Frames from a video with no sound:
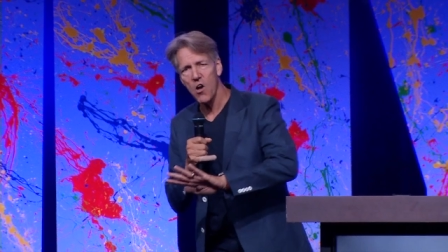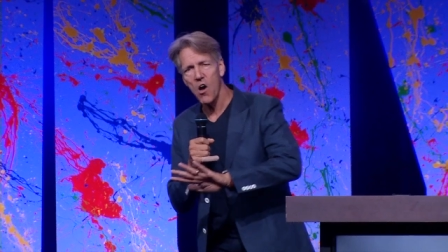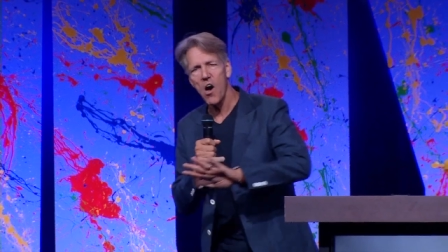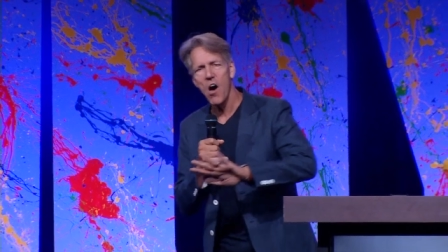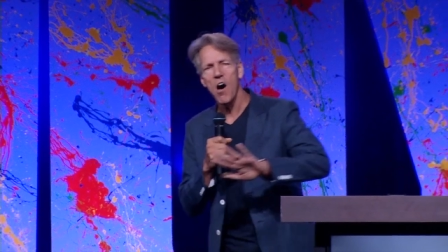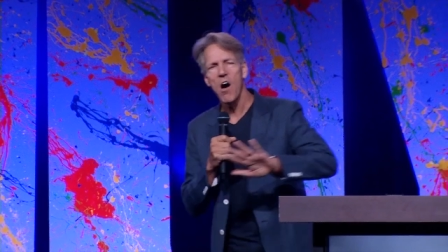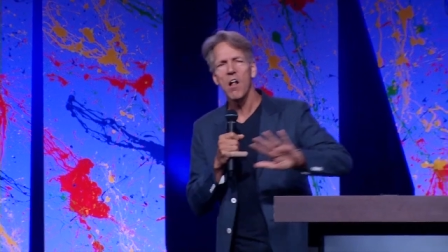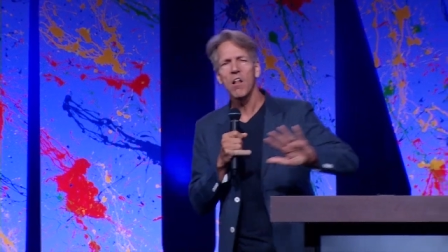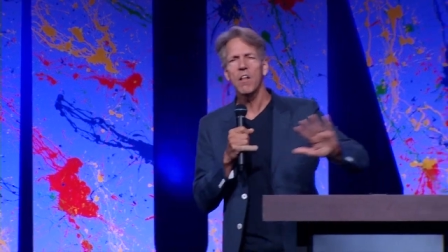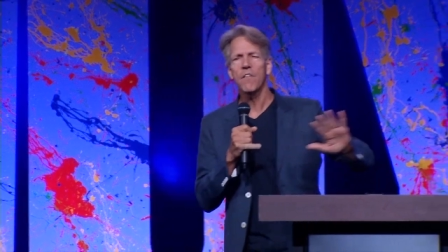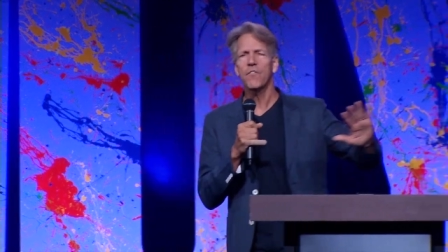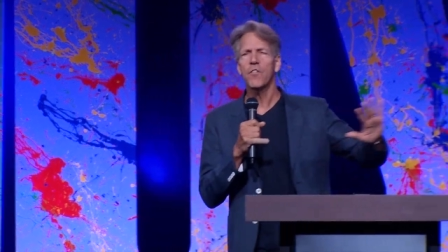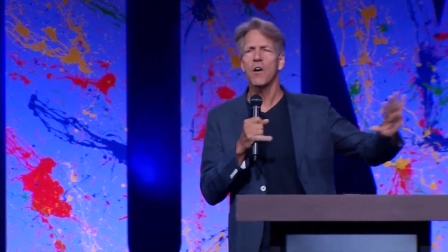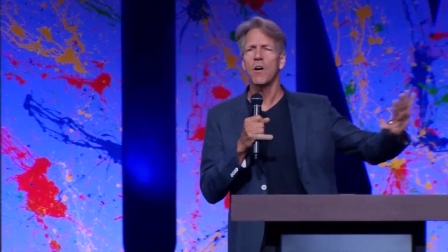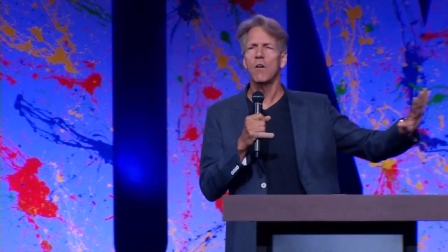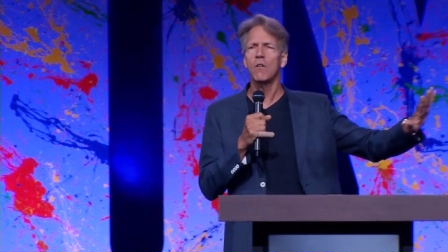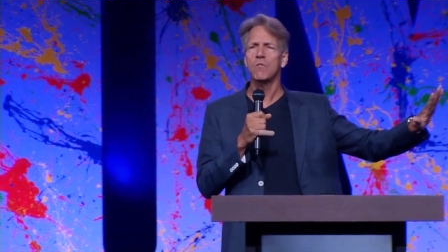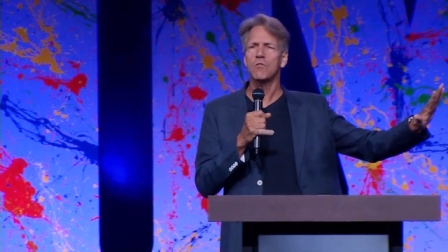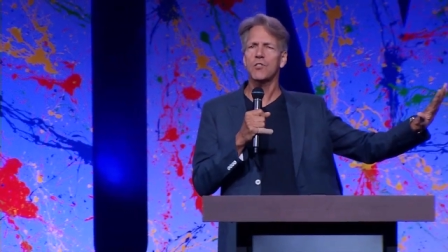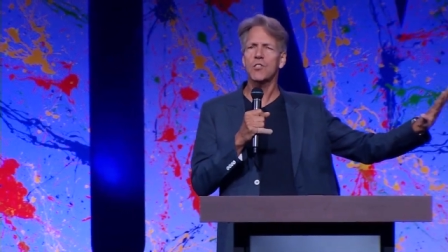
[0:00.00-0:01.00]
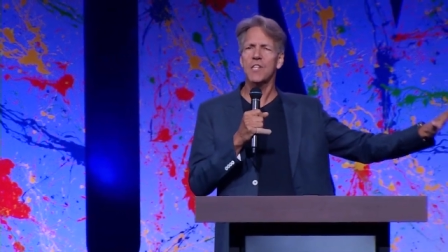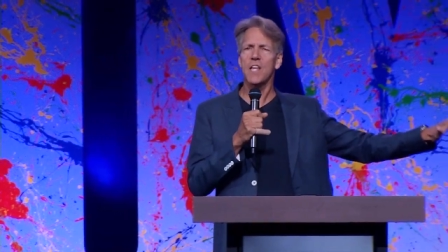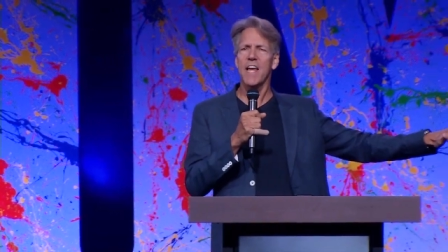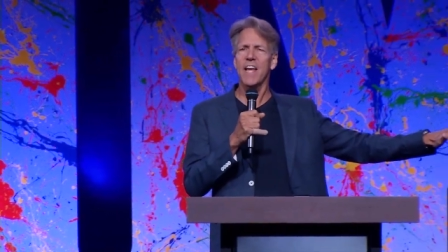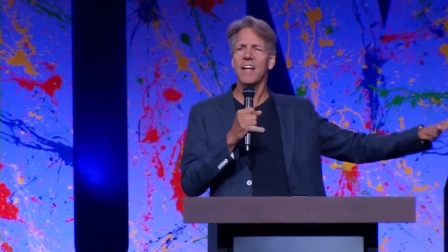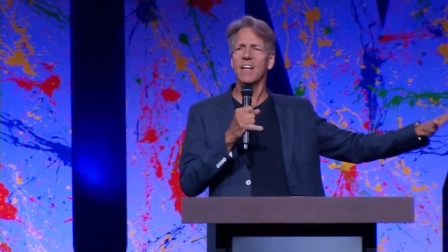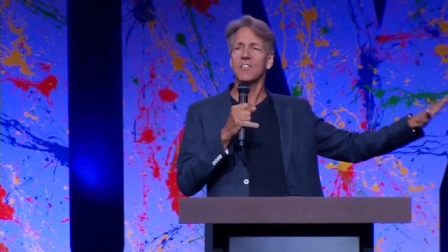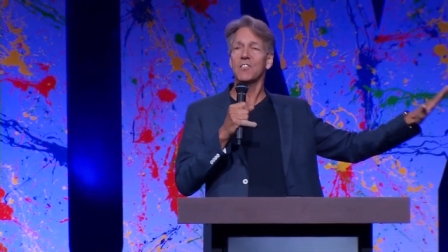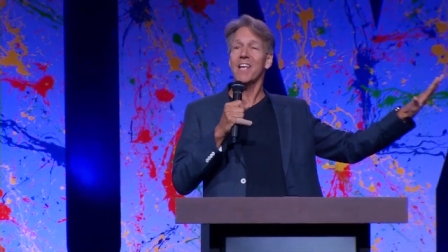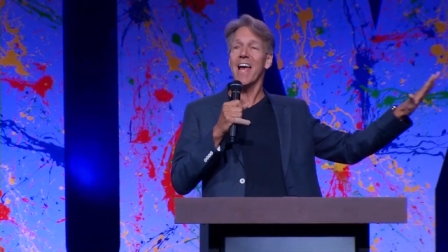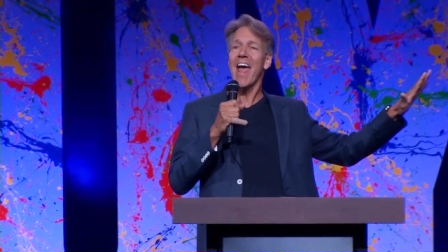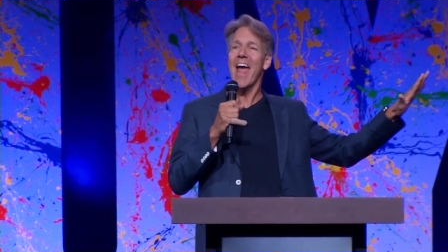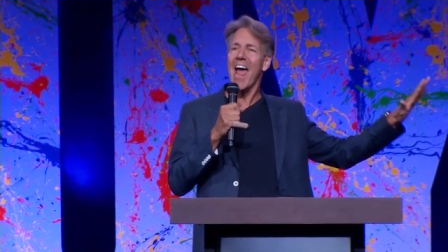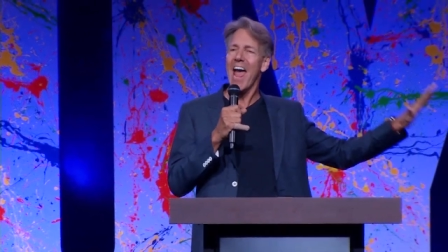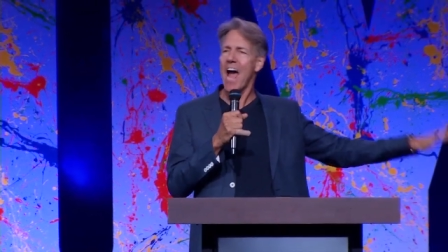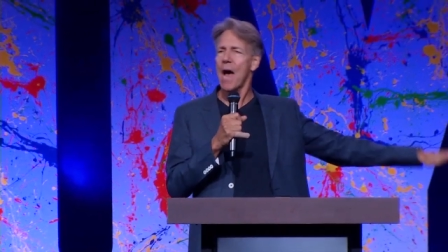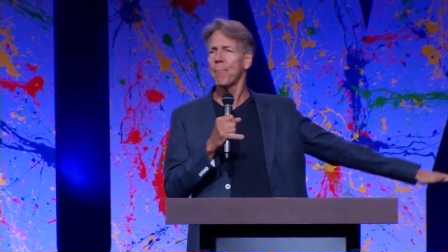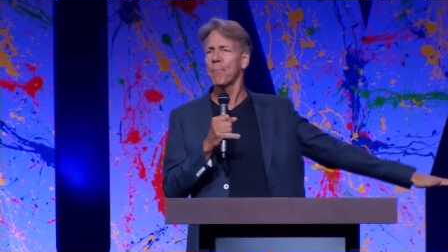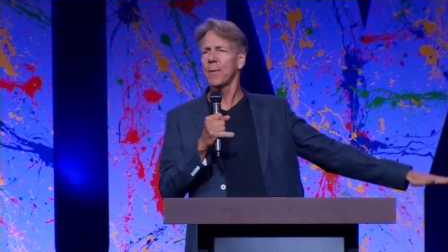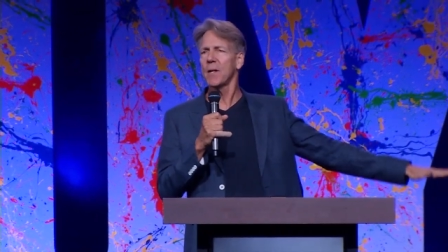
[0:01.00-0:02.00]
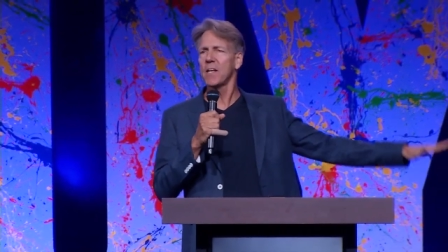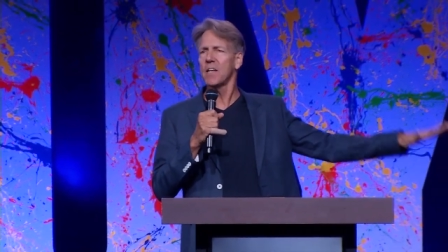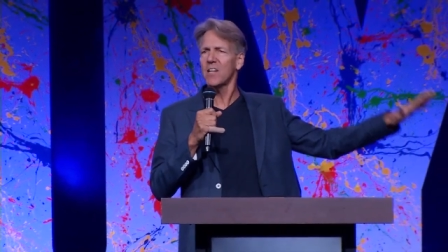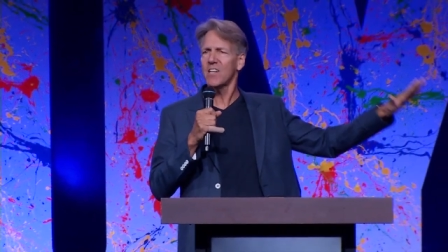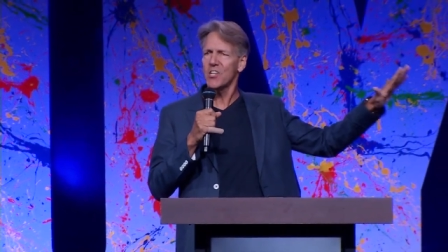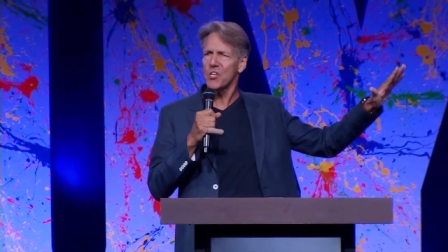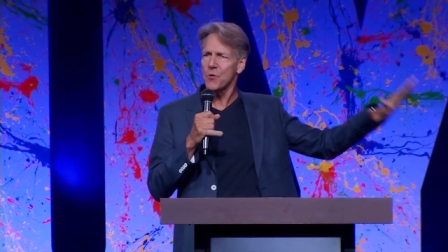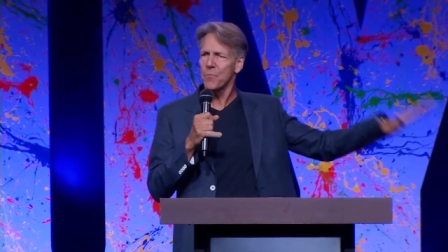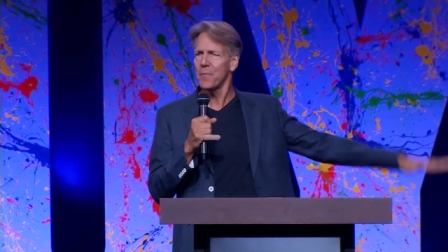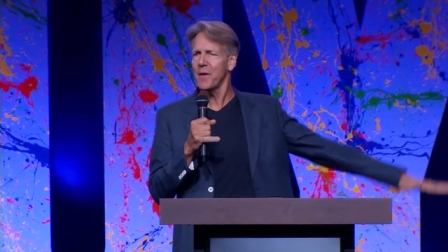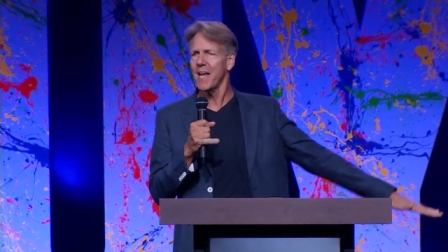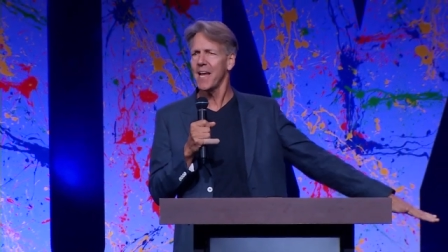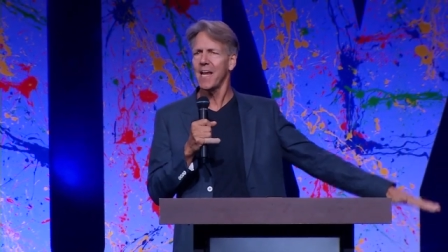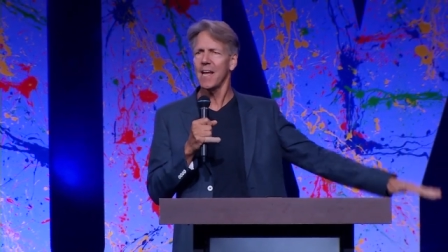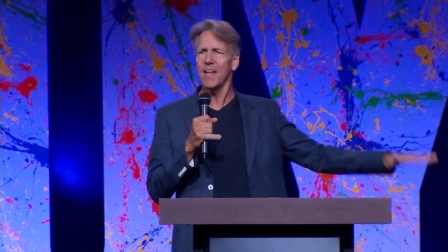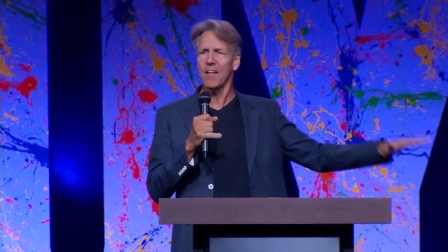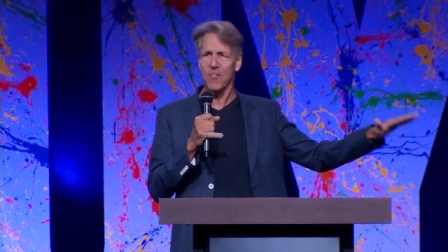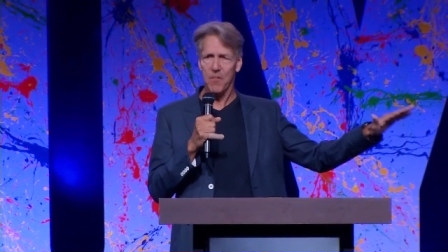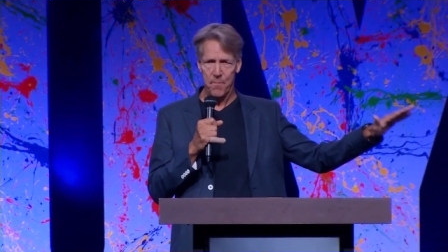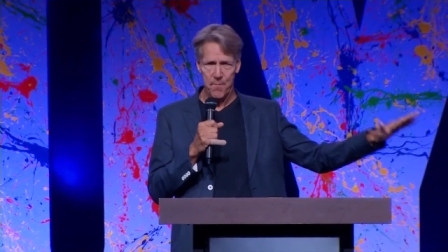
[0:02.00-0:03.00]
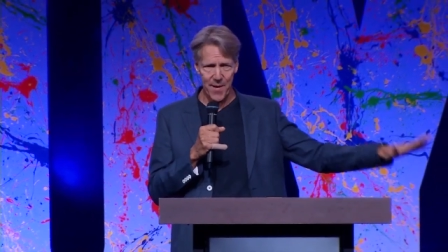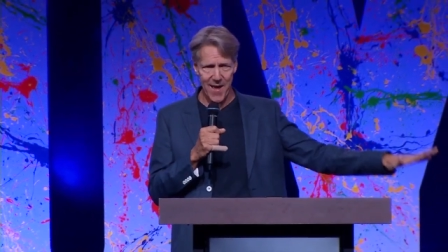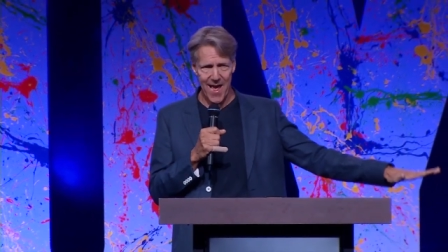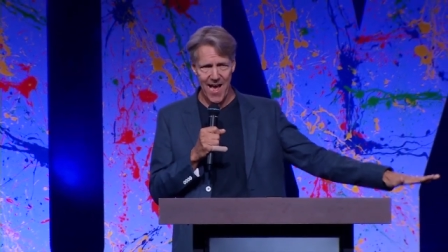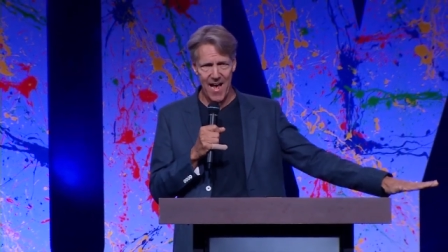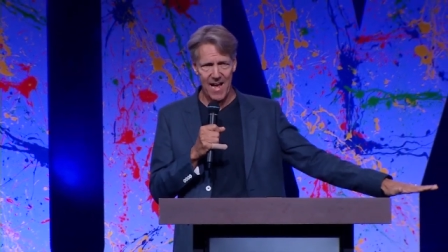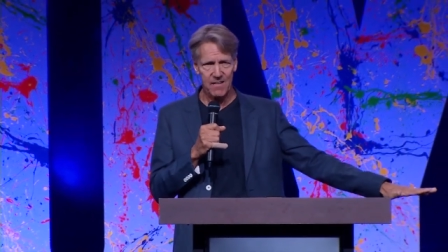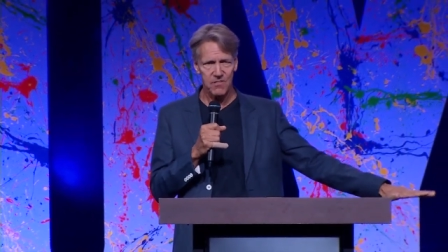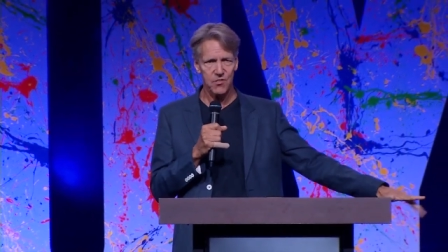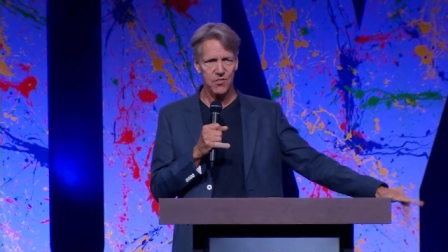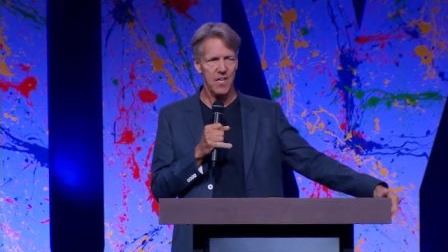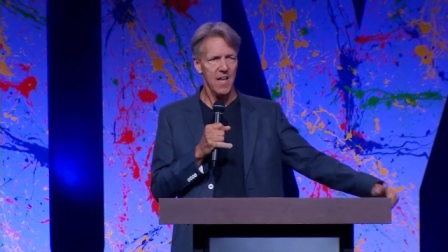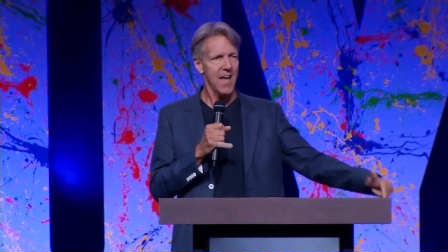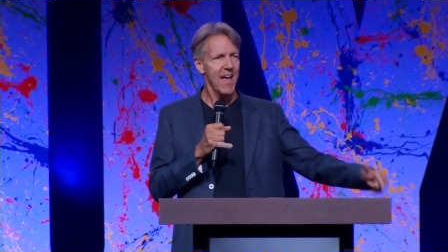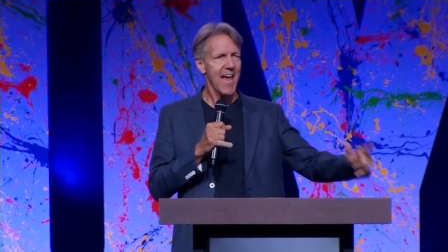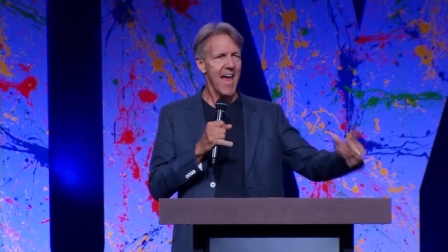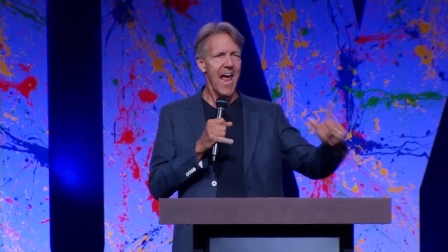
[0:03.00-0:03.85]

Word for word: All of those things happened to me in the past,